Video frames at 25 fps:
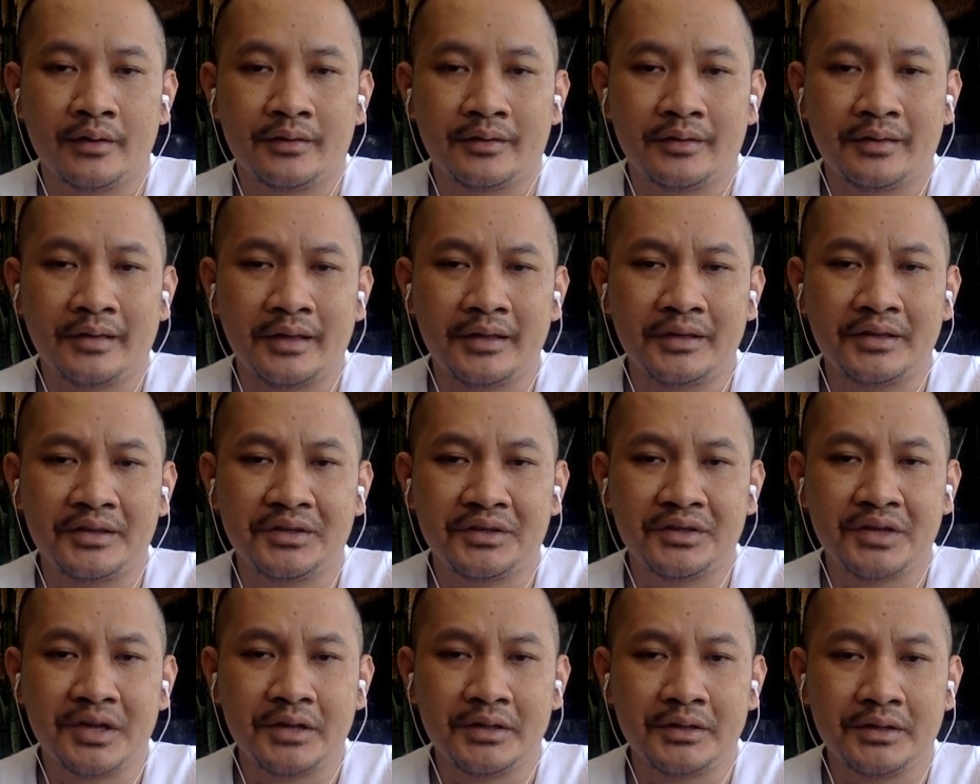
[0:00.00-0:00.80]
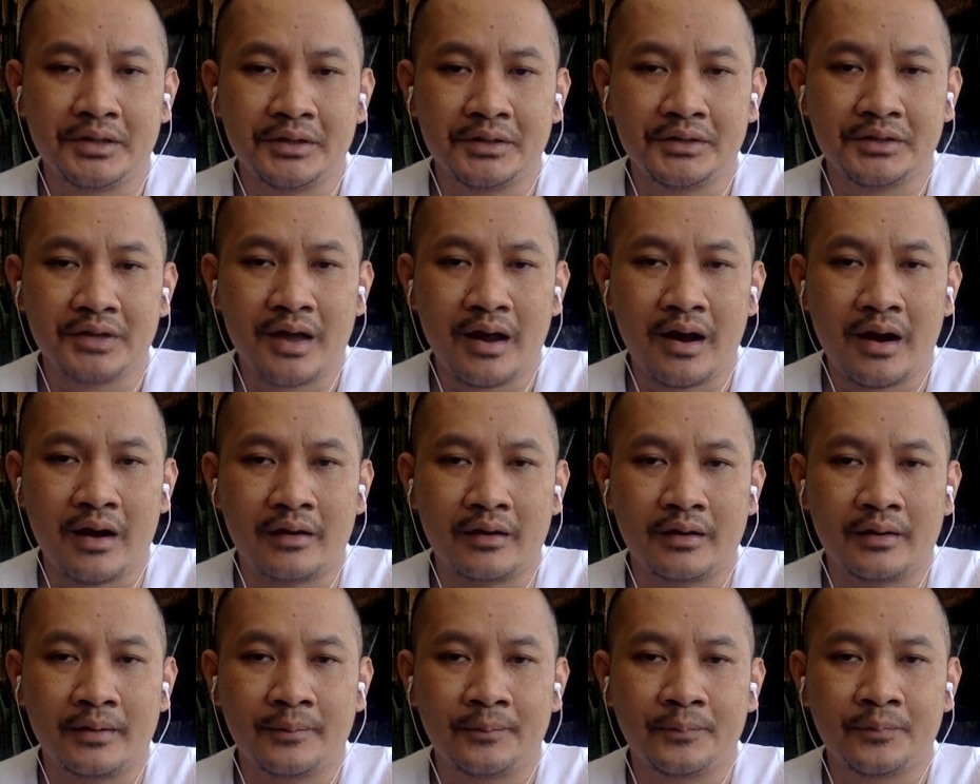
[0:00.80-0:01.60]
These changes
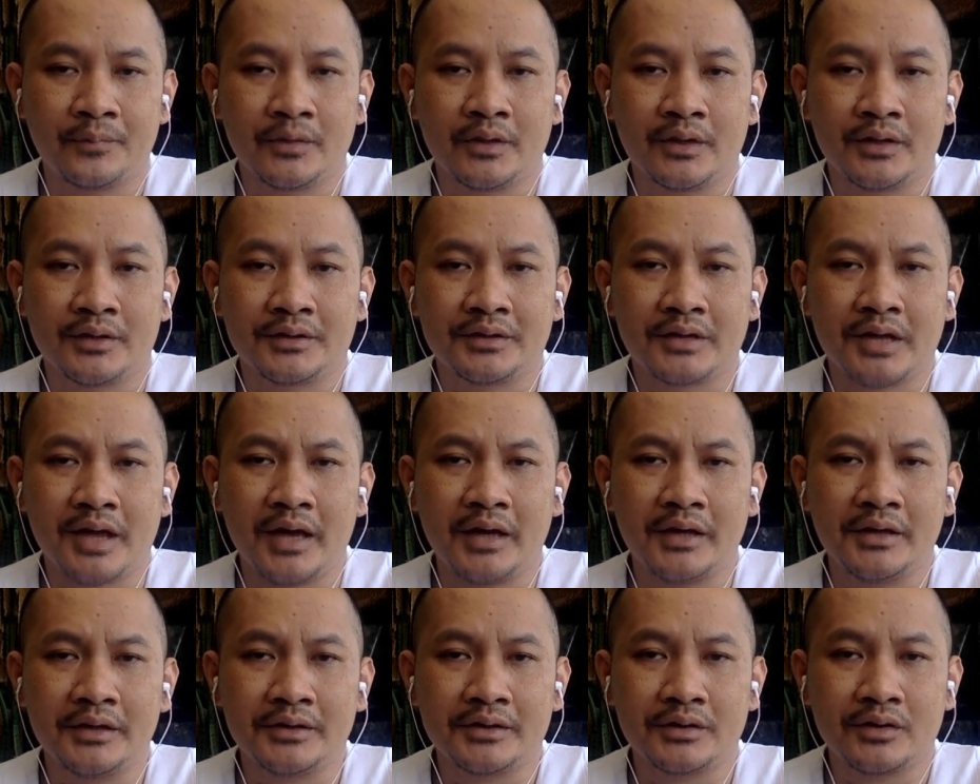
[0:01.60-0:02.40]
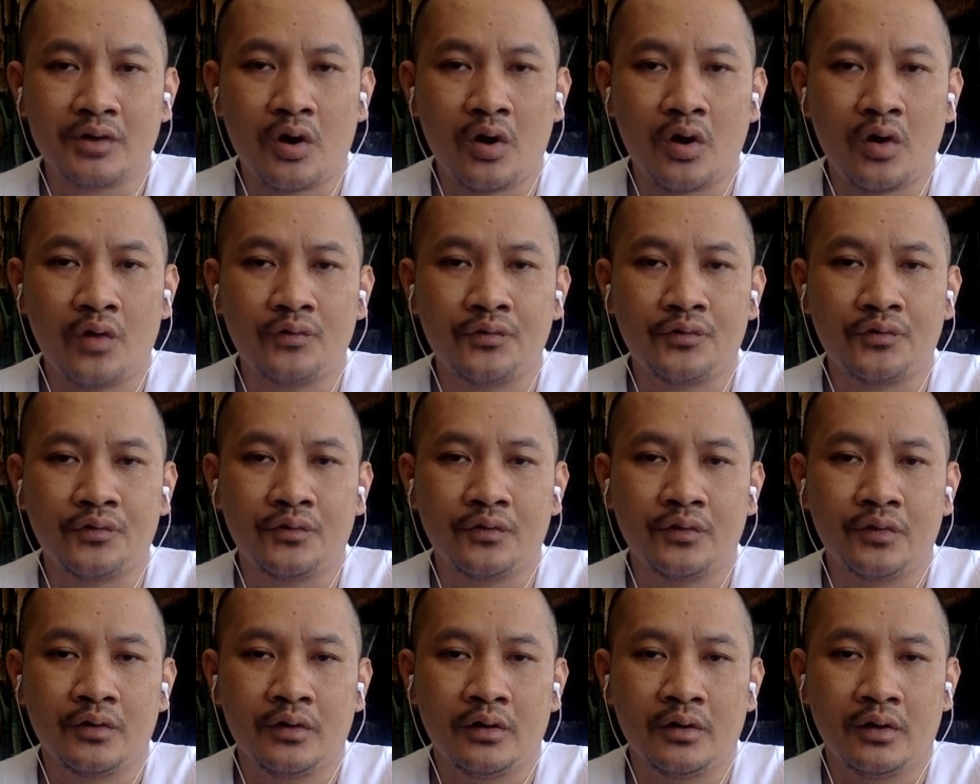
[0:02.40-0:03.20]
are size of
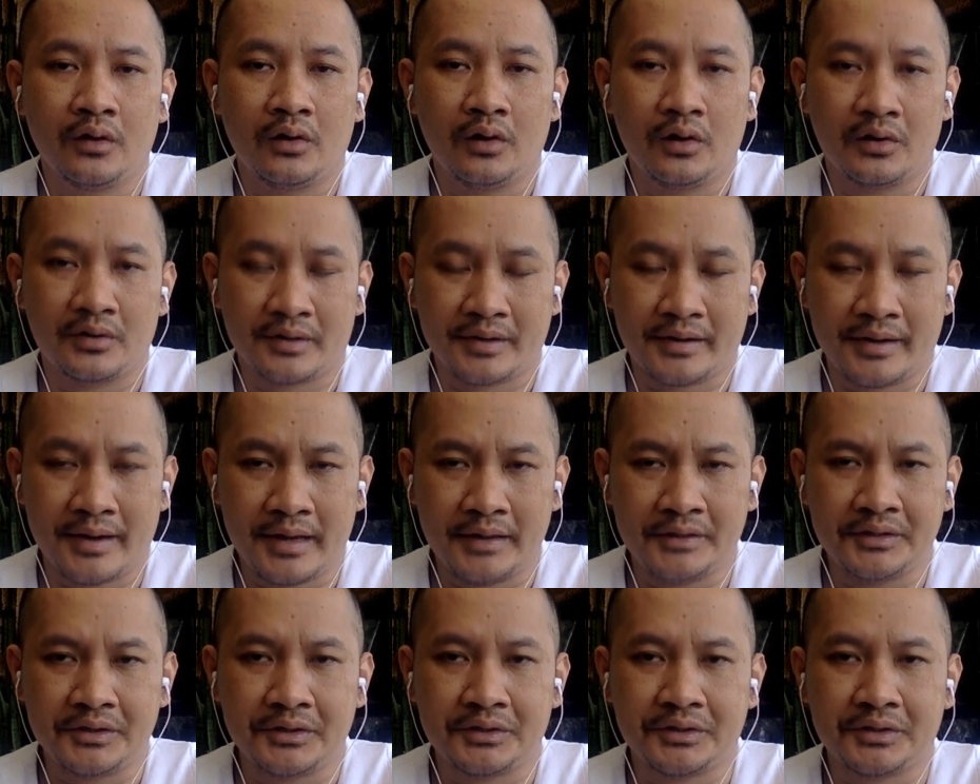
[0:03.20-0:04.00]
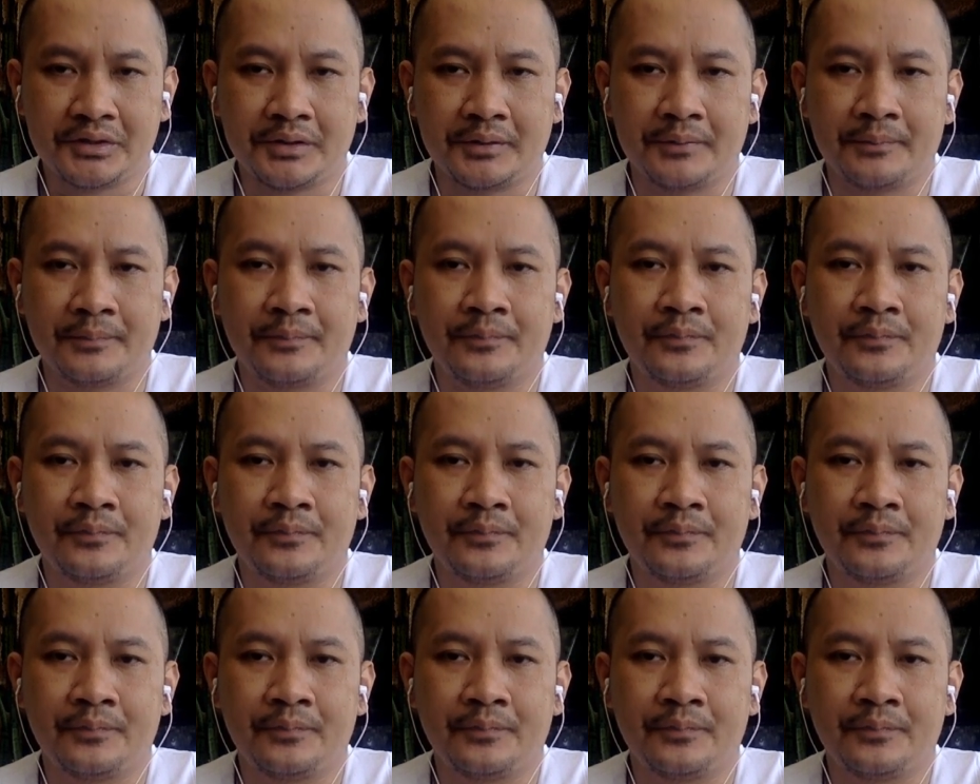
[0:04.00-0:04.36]
organization.